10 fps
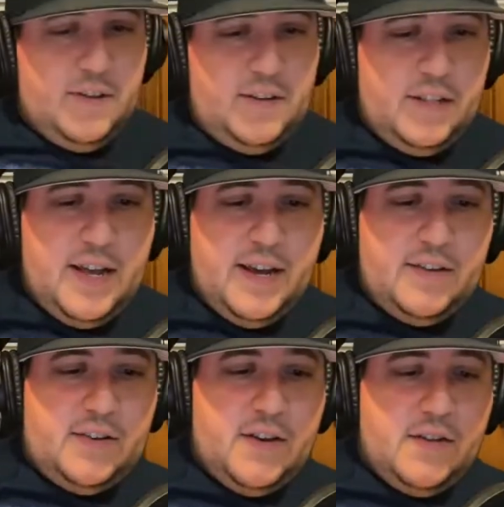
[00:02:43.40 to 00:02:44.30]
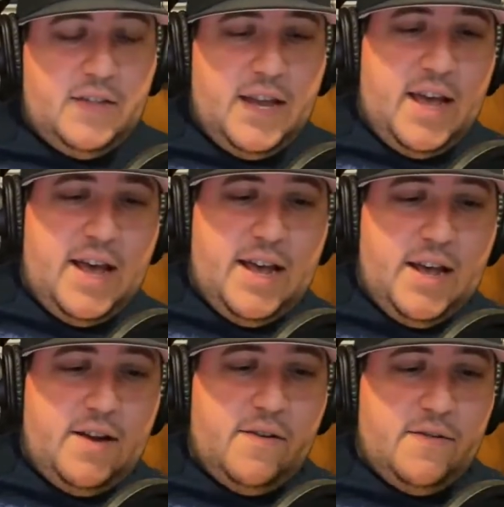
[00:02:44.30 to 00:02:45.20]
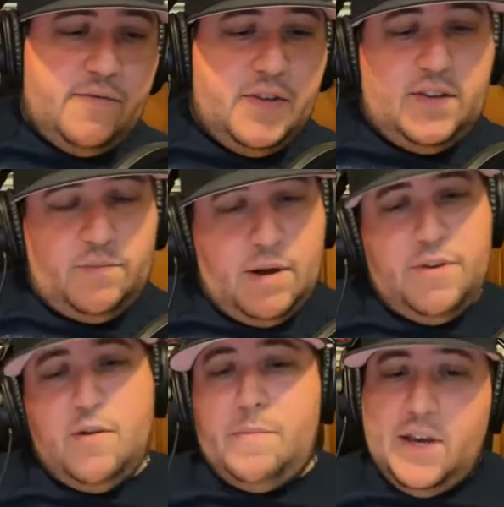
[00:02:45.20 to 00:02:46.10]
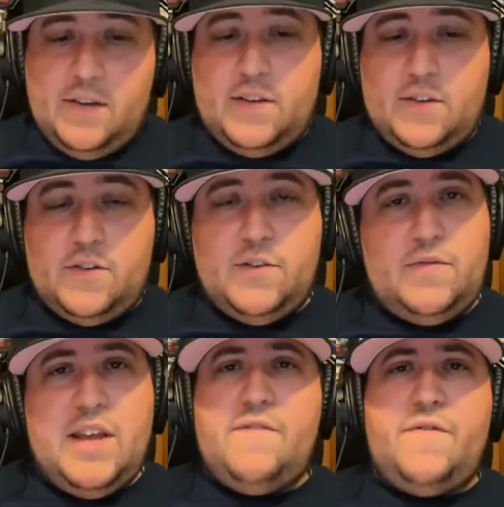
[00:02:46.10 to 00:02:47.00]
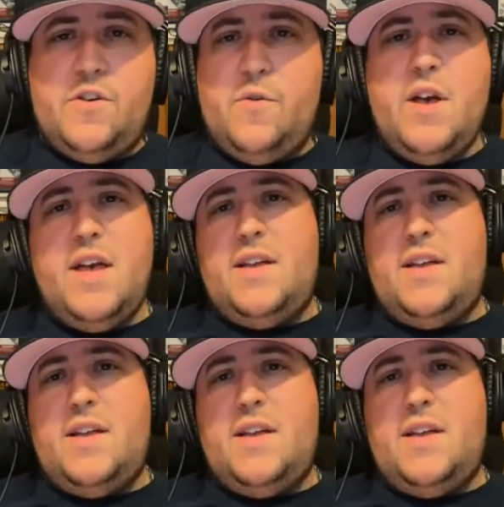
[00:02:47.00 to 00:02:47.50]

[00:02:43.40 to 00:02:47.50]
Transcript: Selects, they had, this is probably their biggest exclusive. They had a few.